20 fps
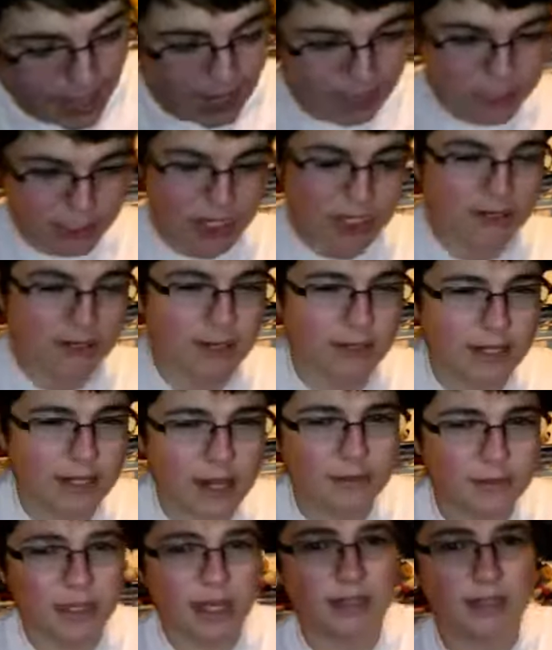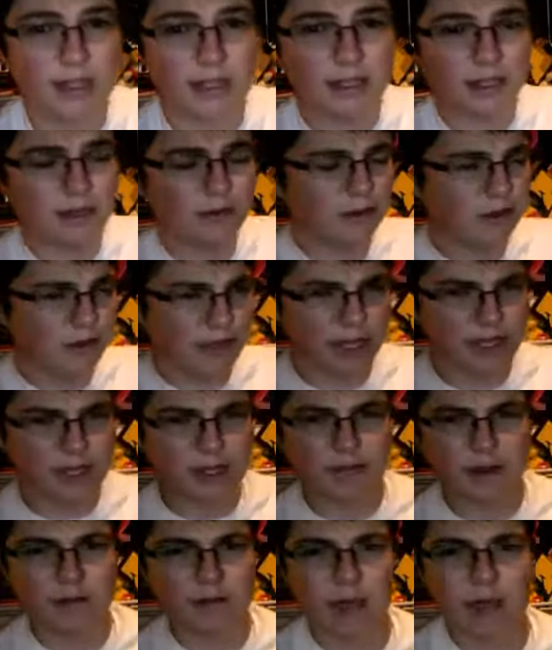had Genesis games, and I said, you know, don't you
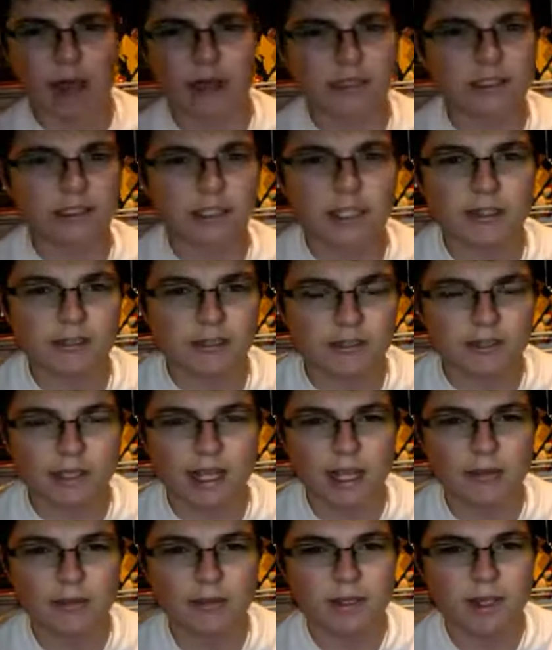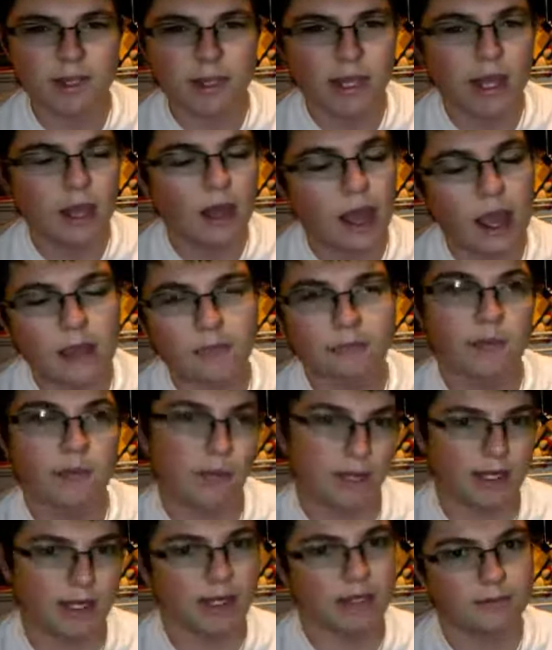guys have any box Genesis games?
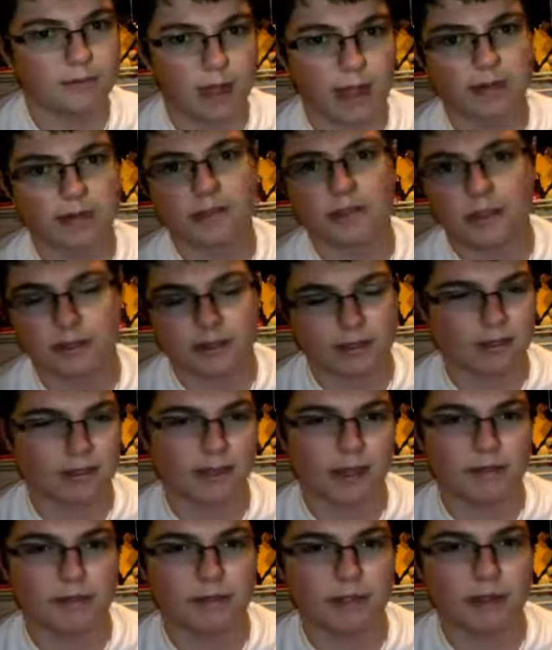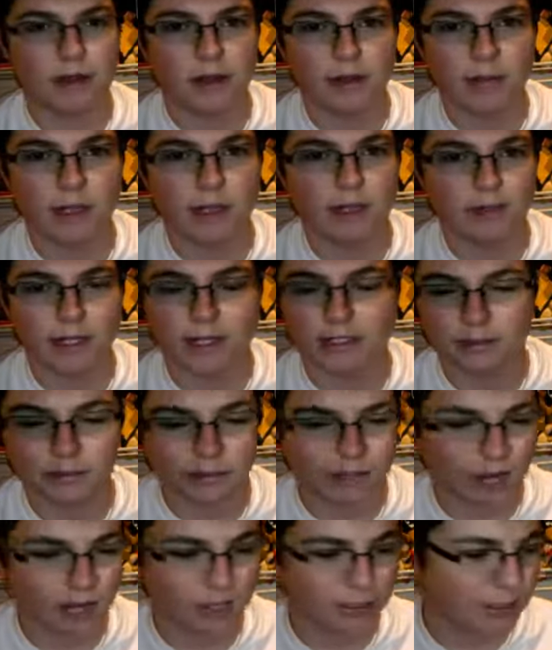Everybody has box Genesis games, you know what I mean? Like,
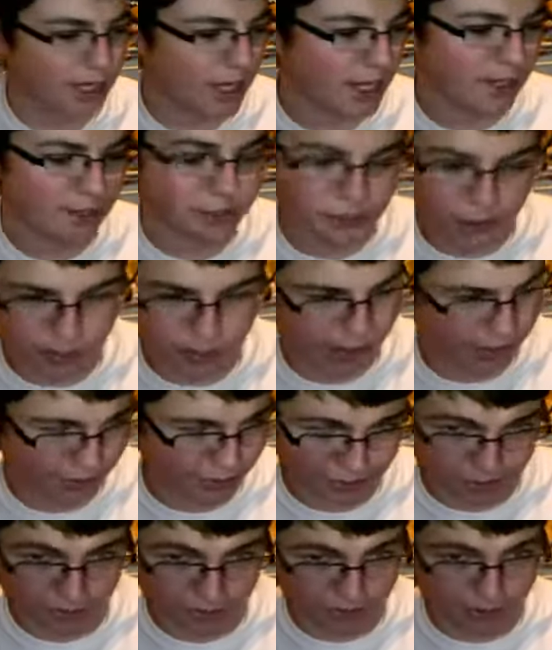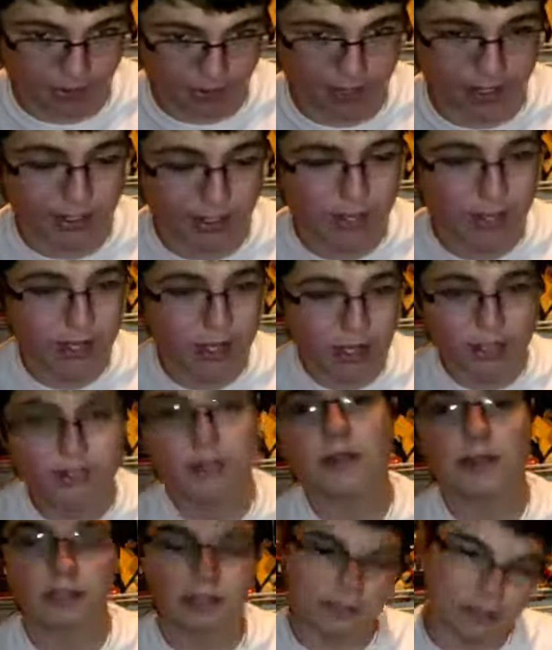they're the hard case, nobody throws those away.
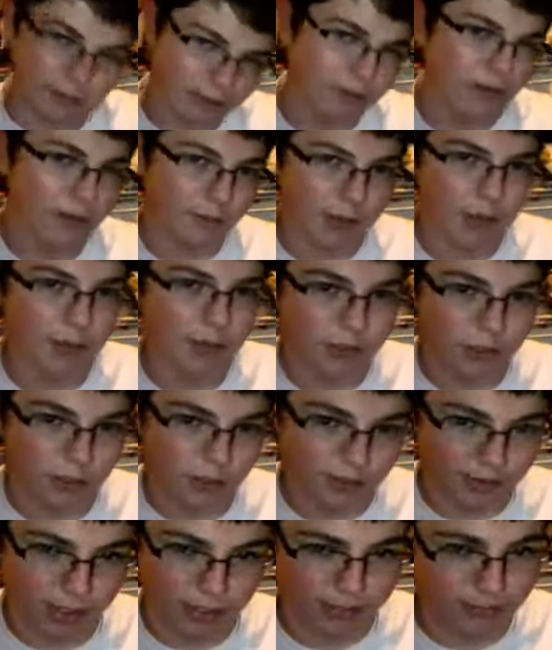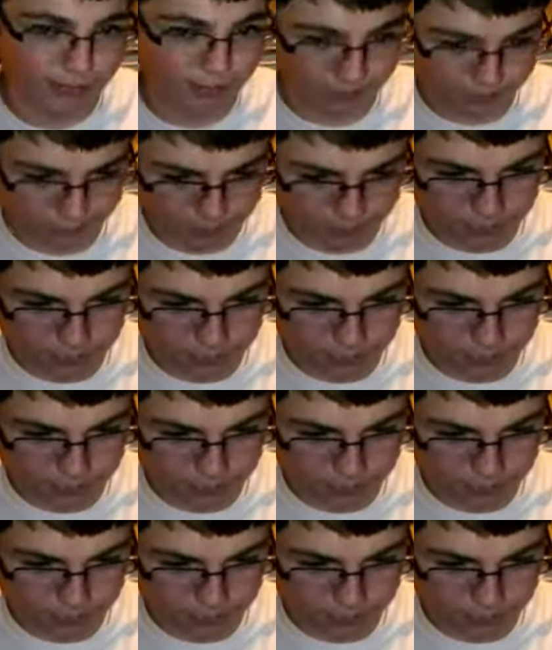Usually, well, people do, but